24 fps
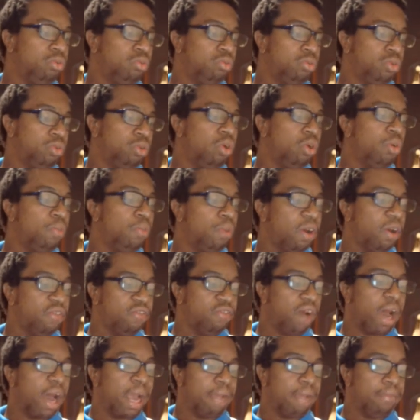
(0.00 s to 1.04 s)

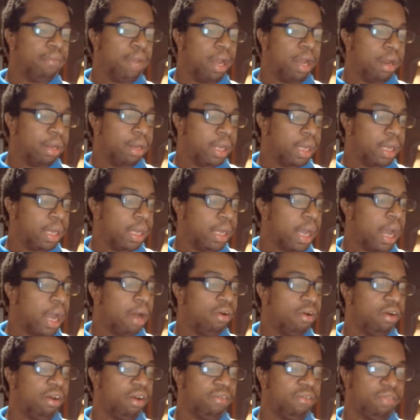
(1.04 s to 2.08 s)
2.5 million
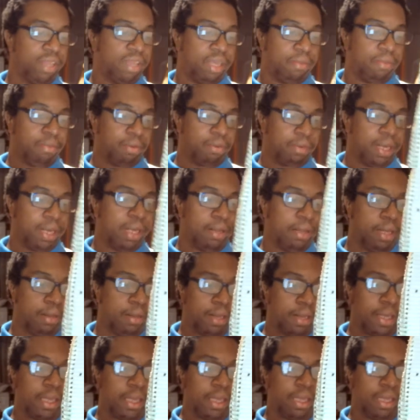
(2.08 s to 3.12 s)
out of the, we,
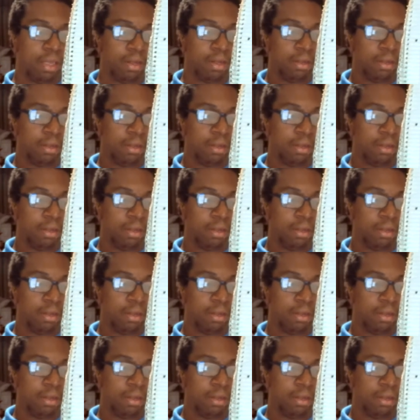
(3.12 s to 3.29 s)
just,